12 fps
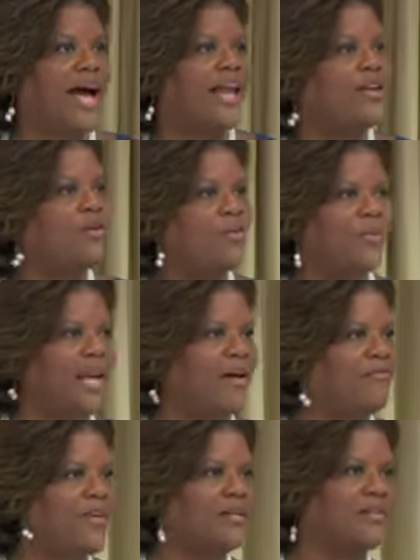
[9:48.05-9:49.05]
I knew when I
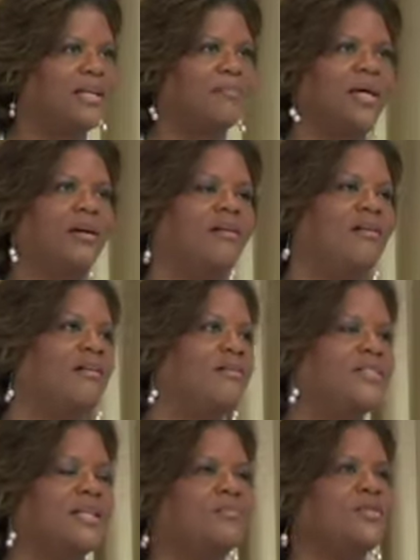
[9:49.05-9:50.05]
felt it, I'm like,
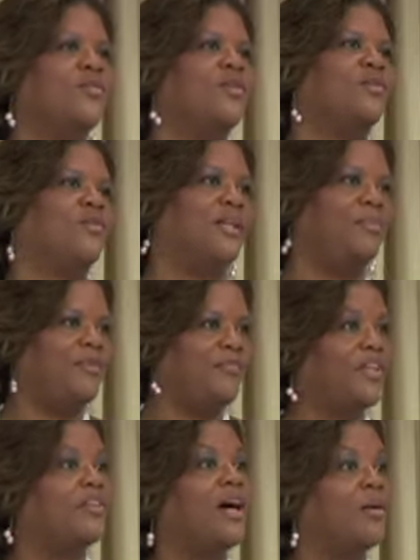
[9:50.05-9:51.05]
uh-oh, something's going on. Let me
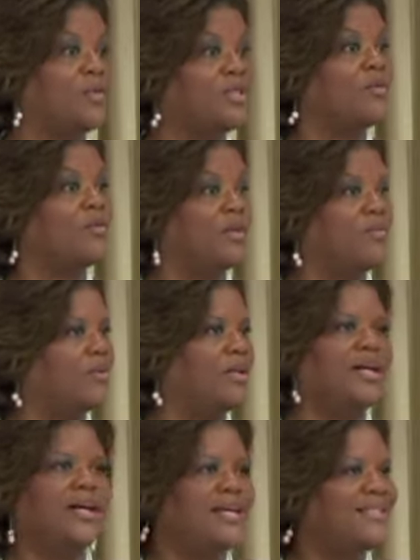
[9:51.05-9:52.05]
figure out what's going on.
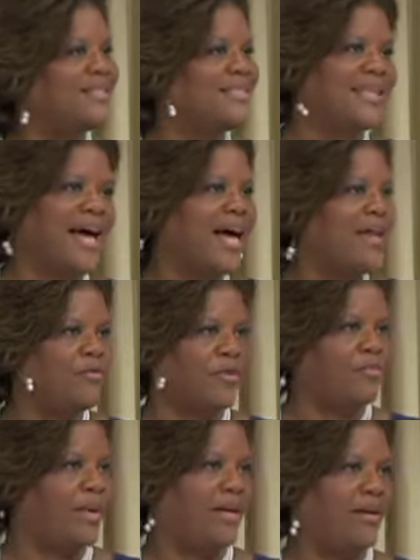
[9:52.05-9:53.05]
It's a sign
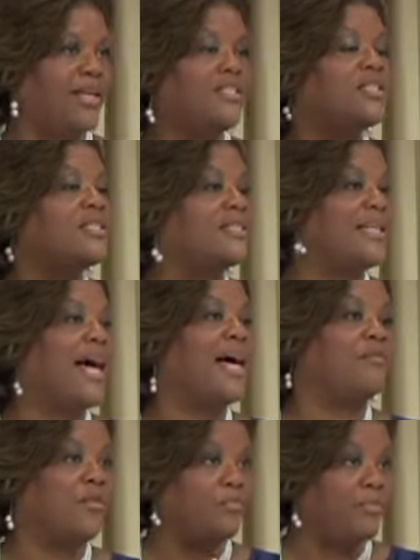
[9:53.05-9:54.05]
for me. It's just a
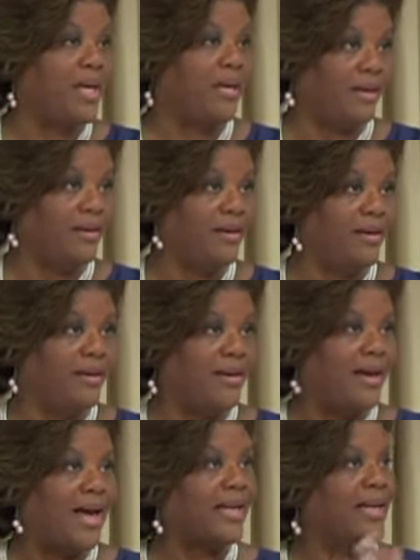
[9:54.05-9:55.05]
sign for me.
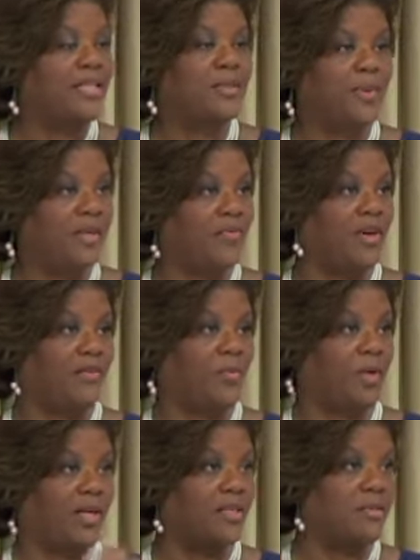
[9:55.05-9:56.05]
I can't speak for
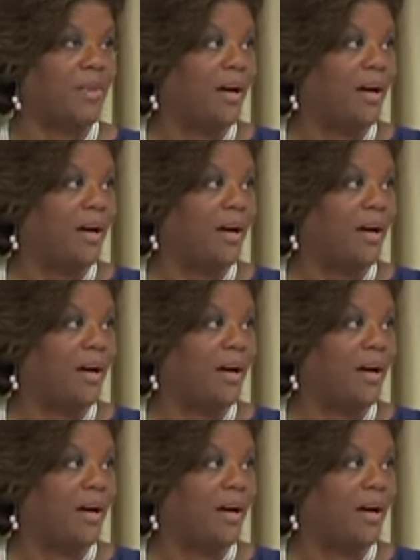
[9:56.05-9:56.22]
everyone else.